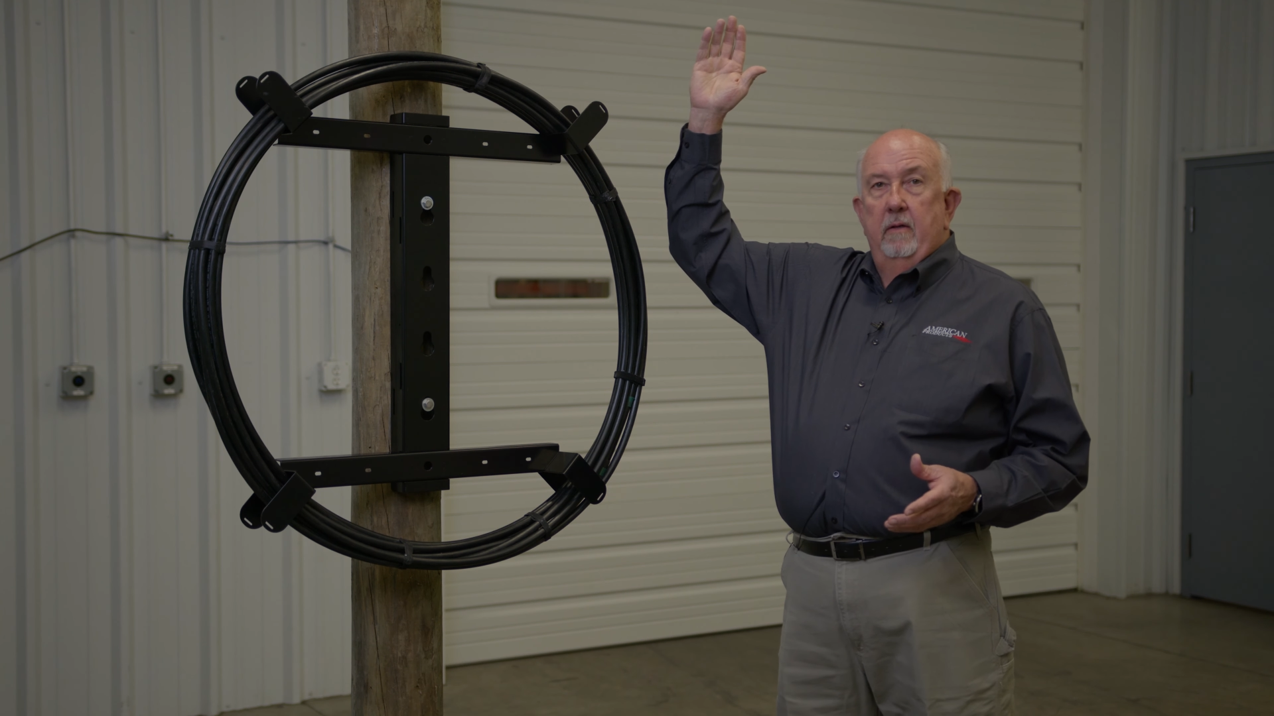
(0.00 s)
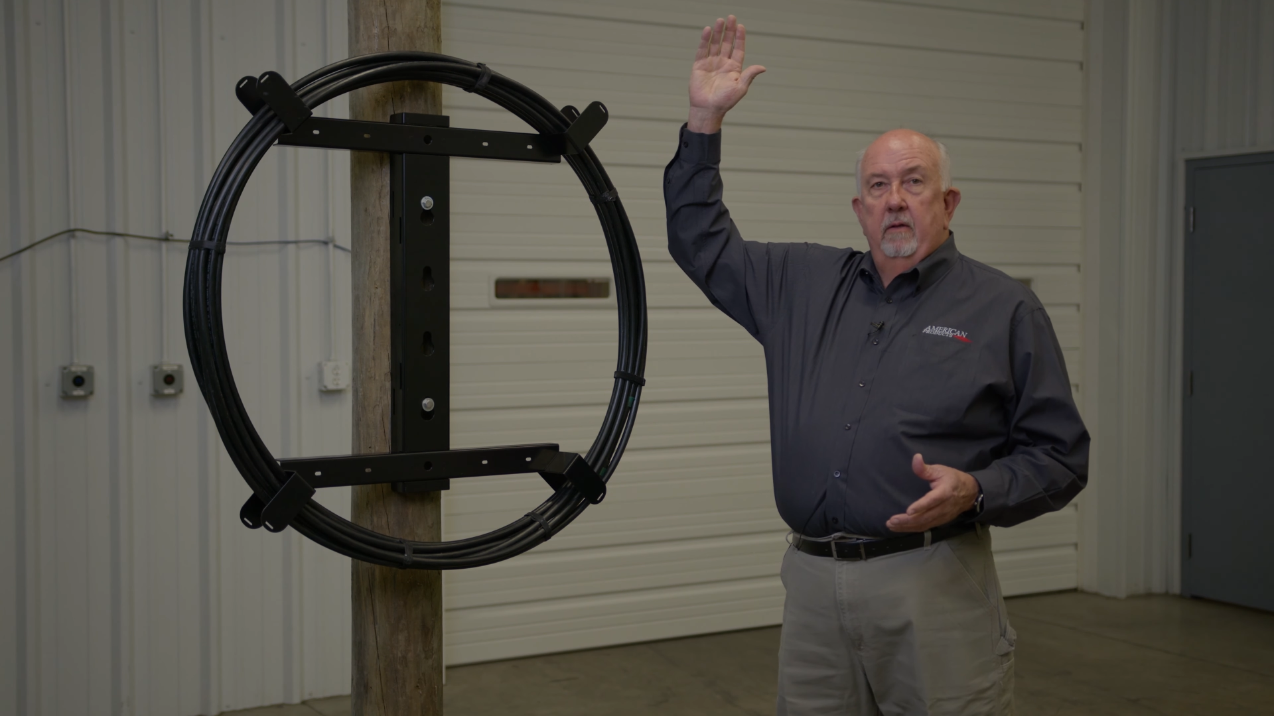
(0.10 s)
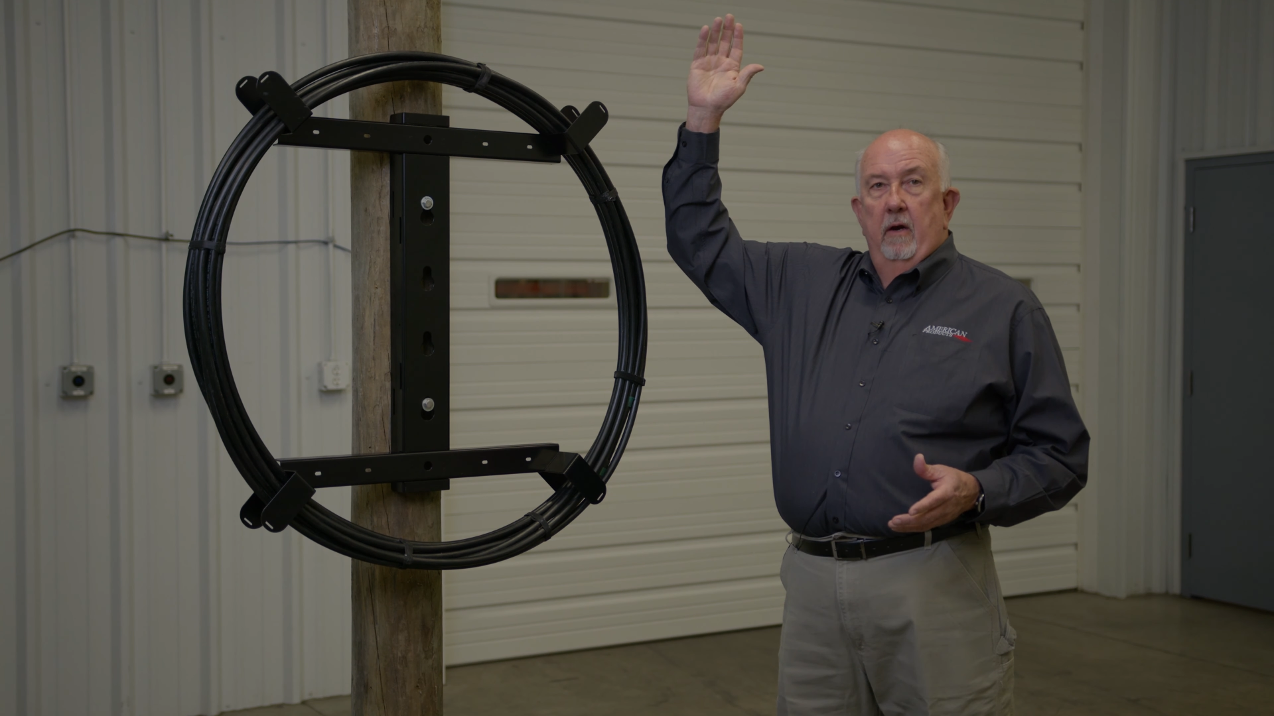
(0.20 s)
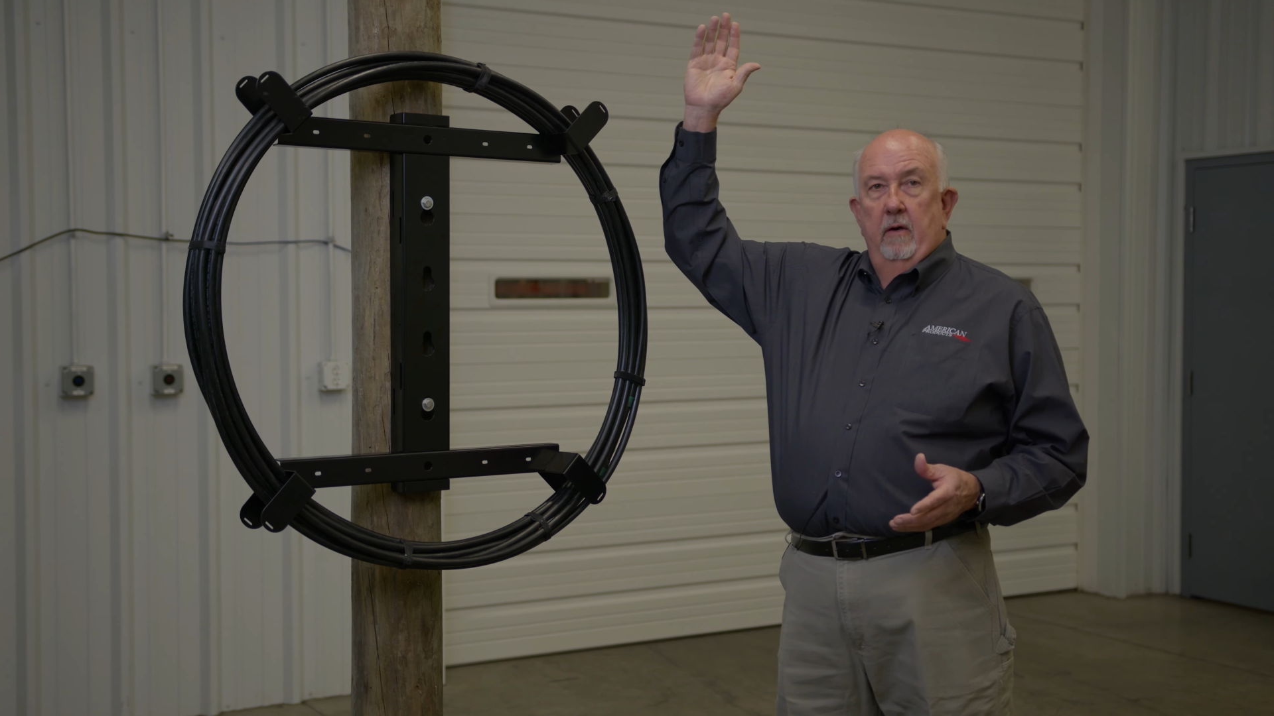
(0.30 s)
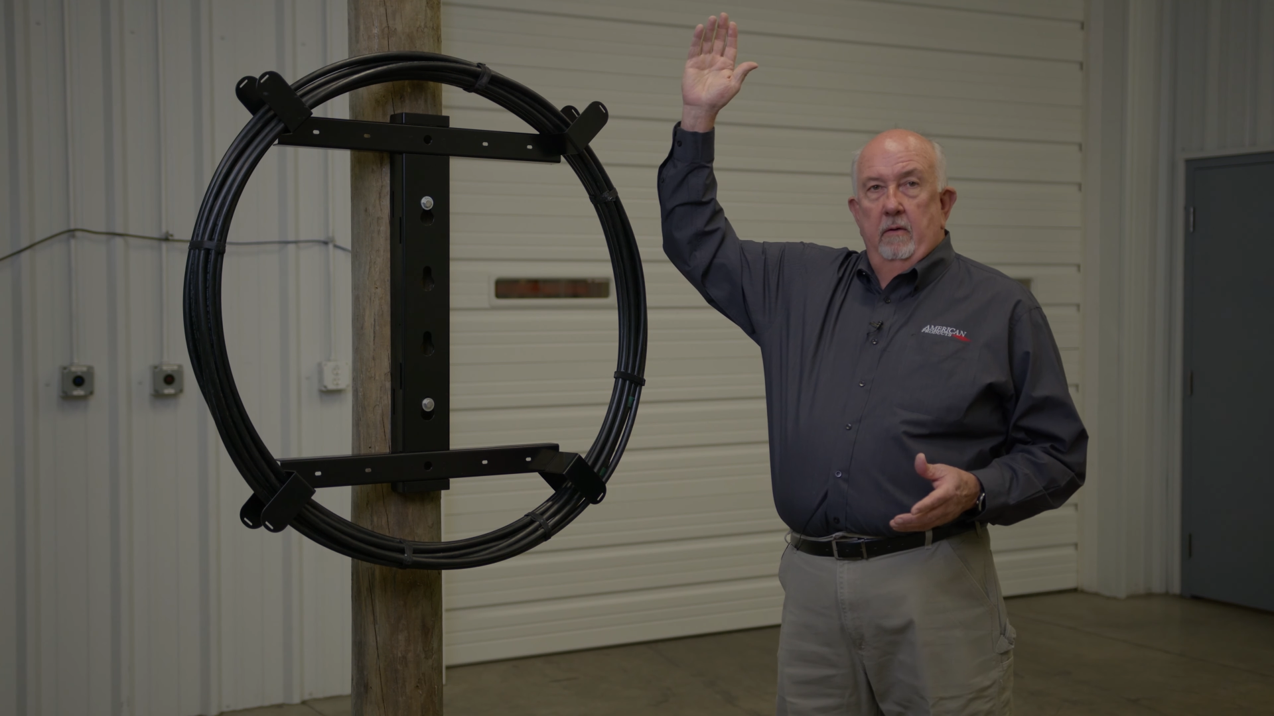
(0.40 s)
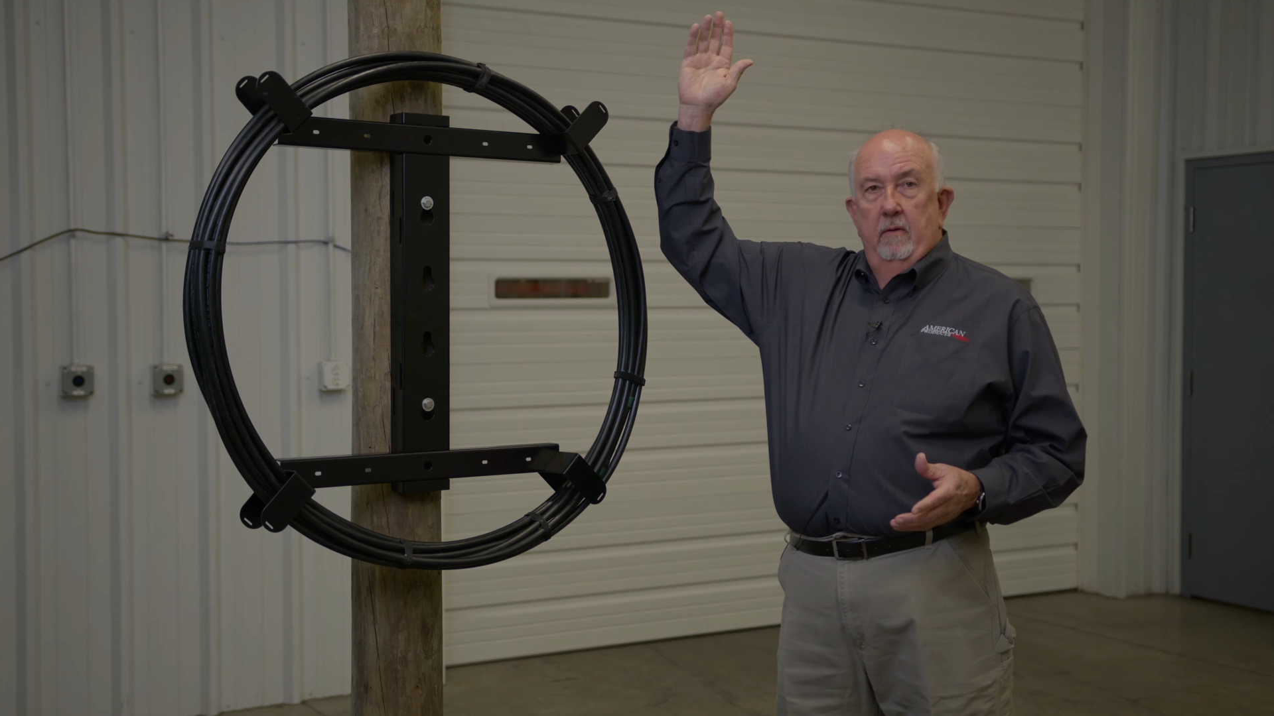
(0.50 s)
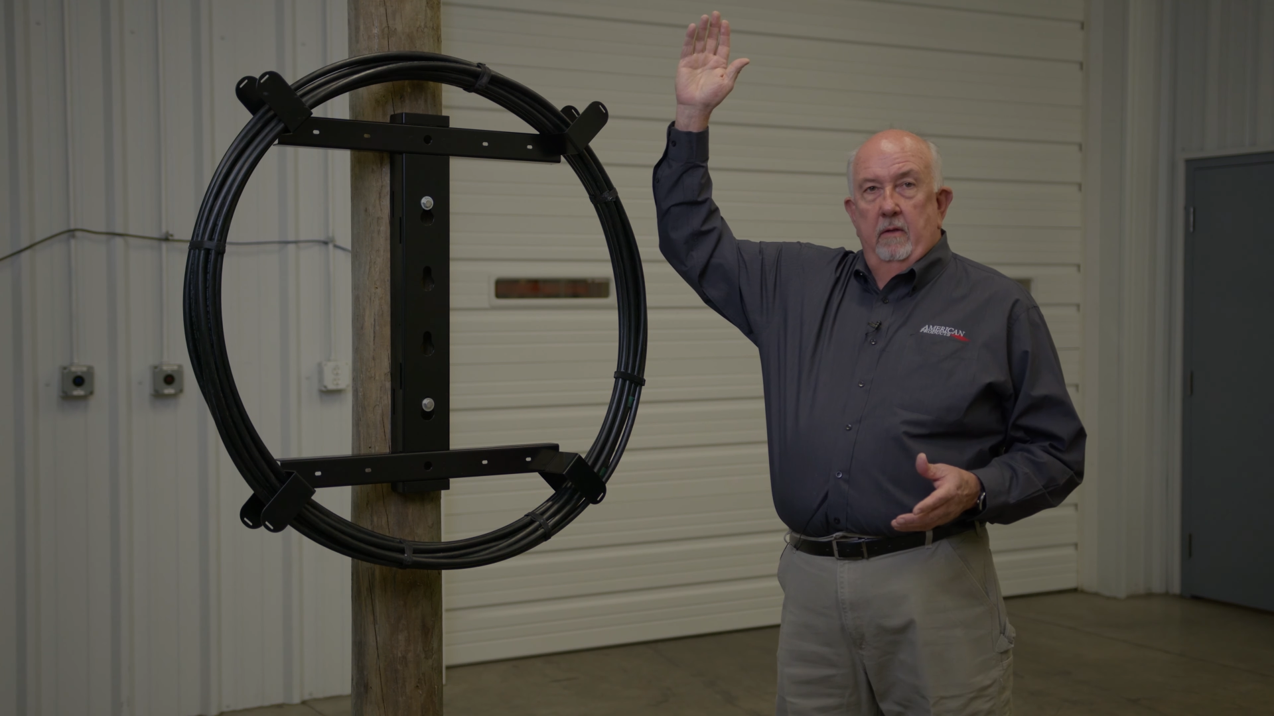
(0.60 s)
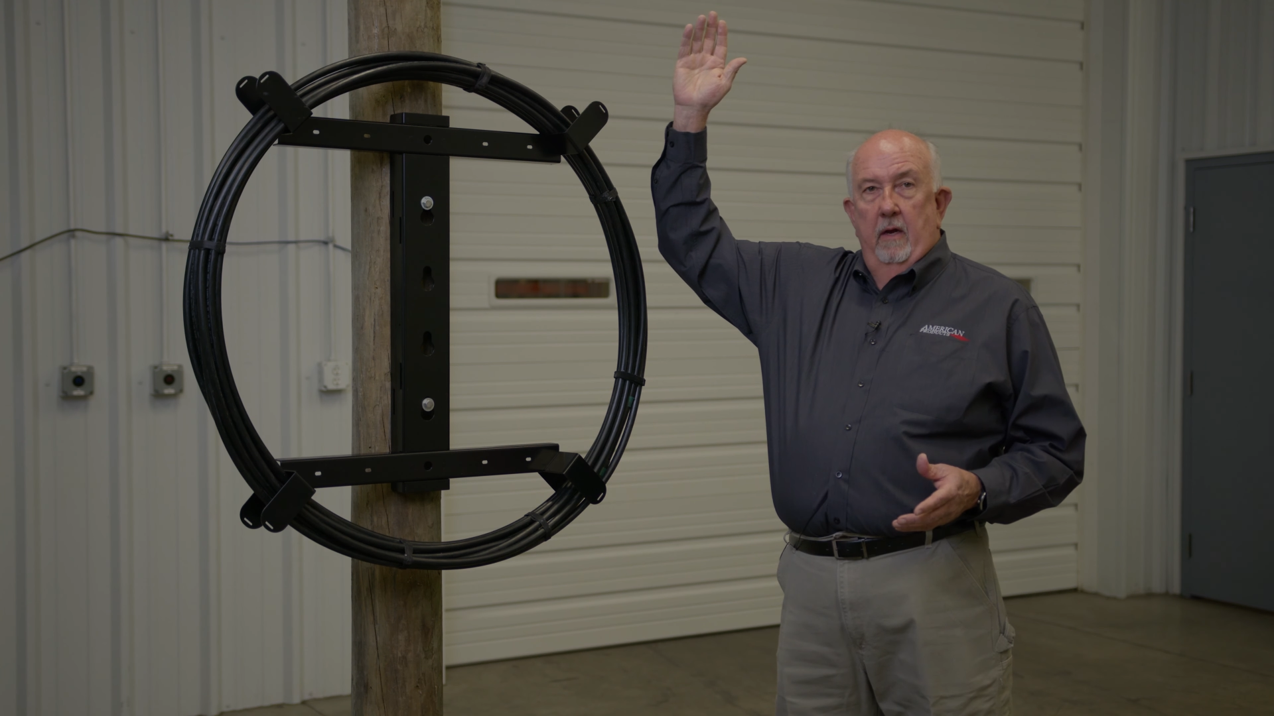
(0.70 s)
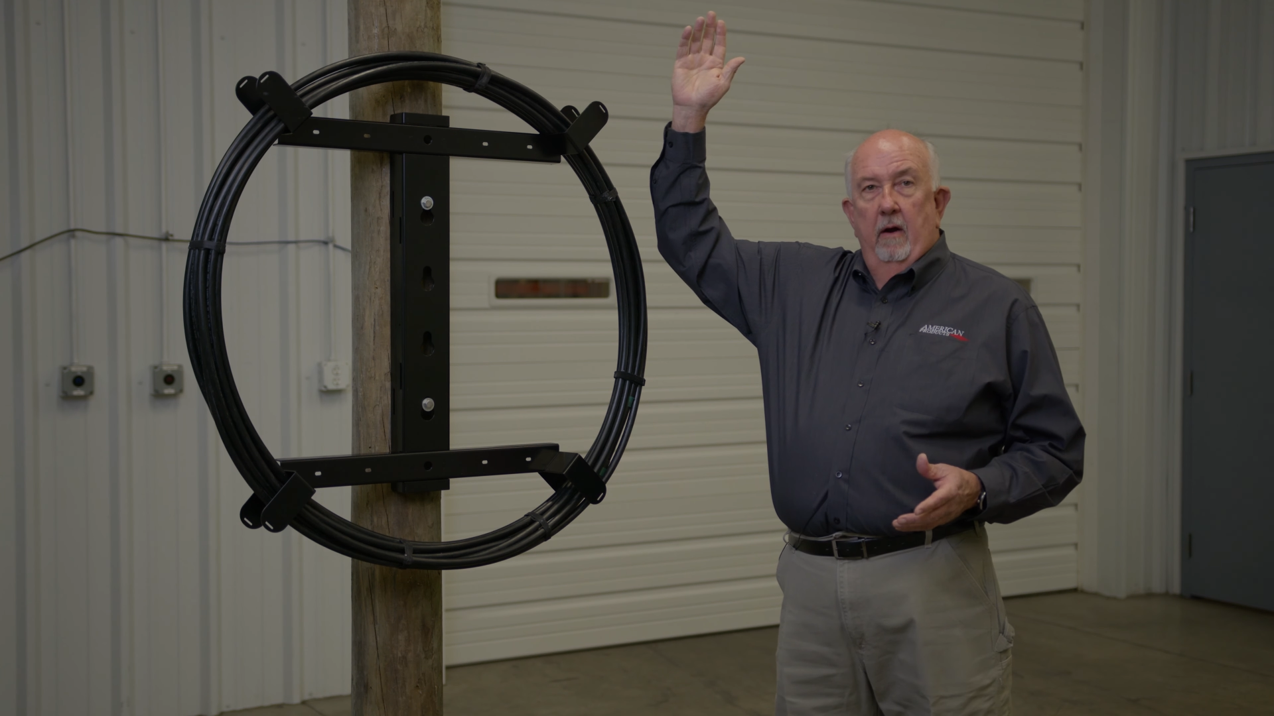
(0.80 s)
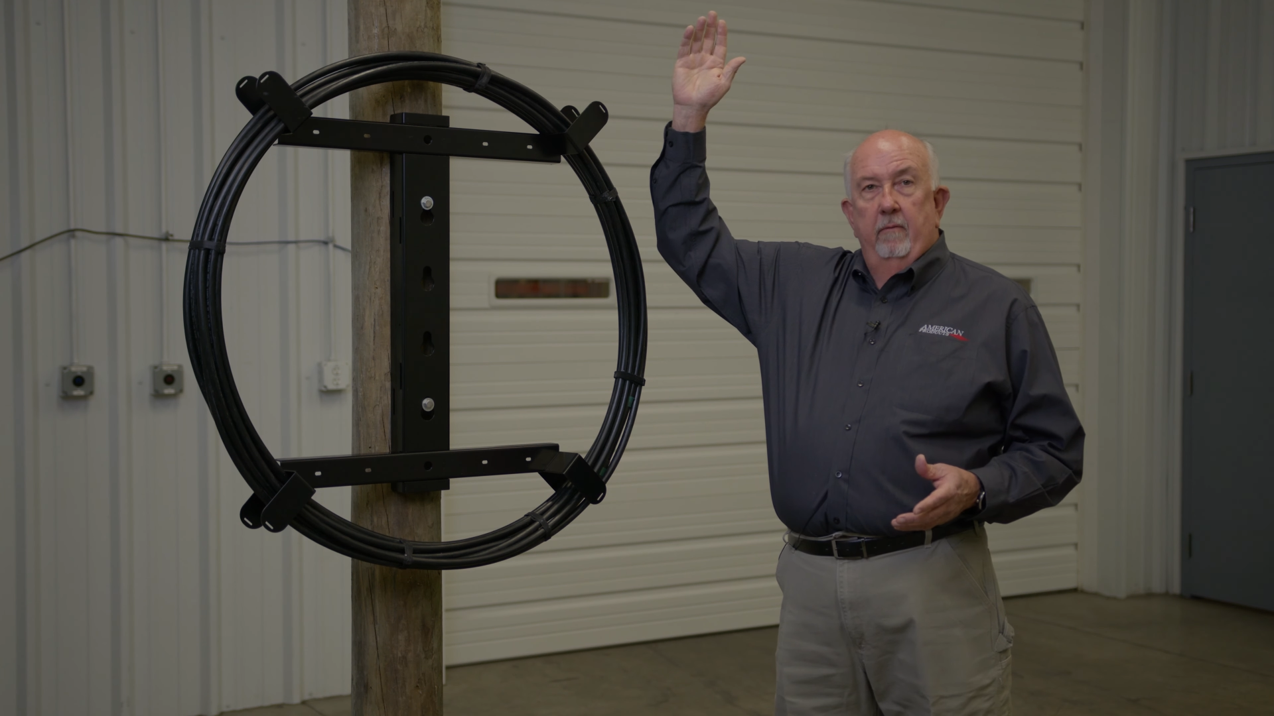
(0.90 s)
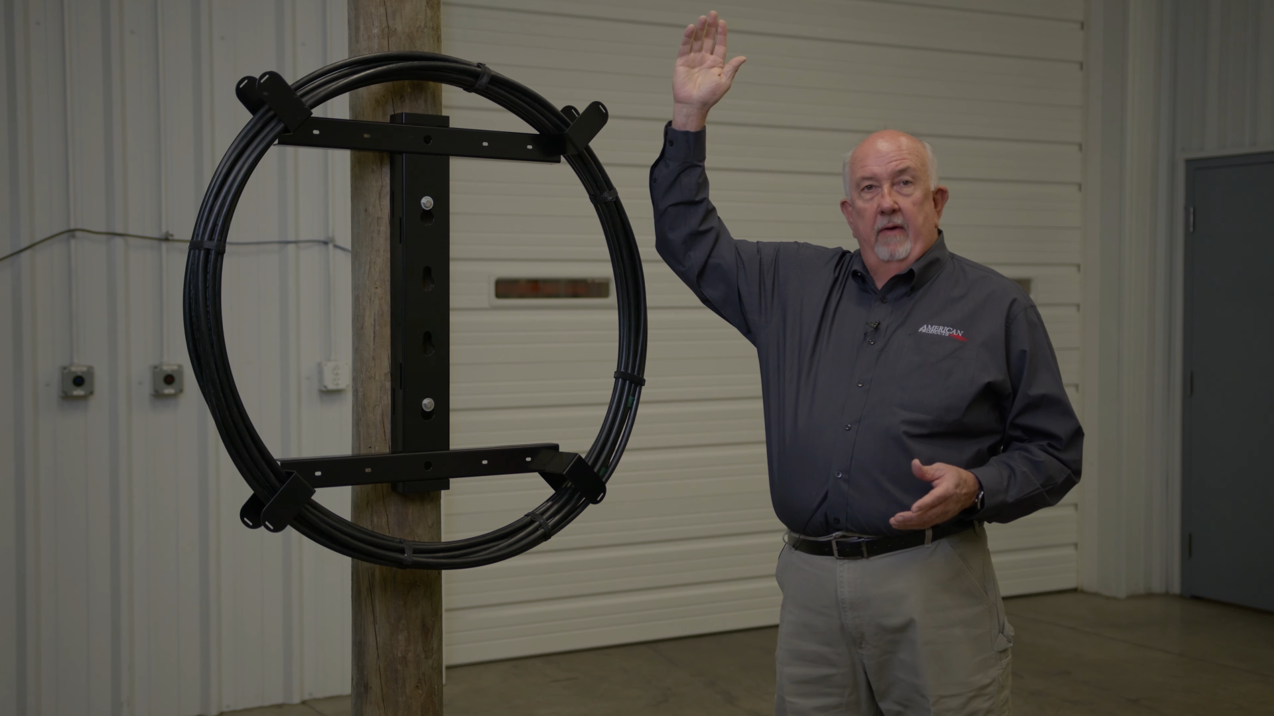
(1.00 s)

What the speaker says: their